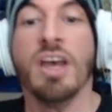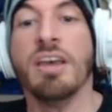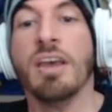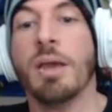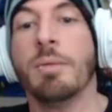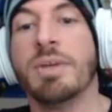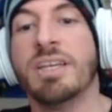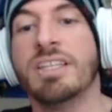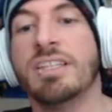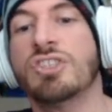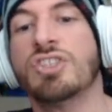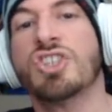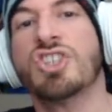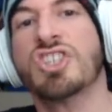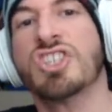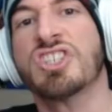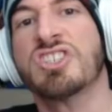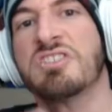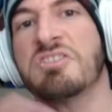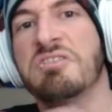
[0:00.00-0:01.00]
I mean these are
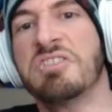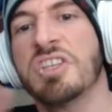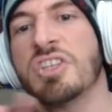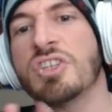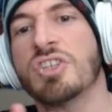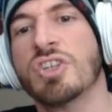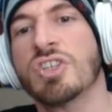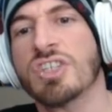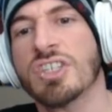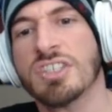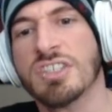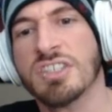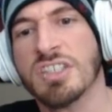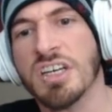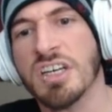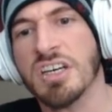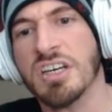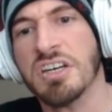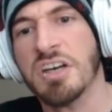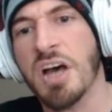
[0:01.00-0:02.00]
just these are just
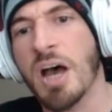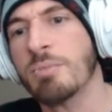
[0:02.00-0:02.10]
uh,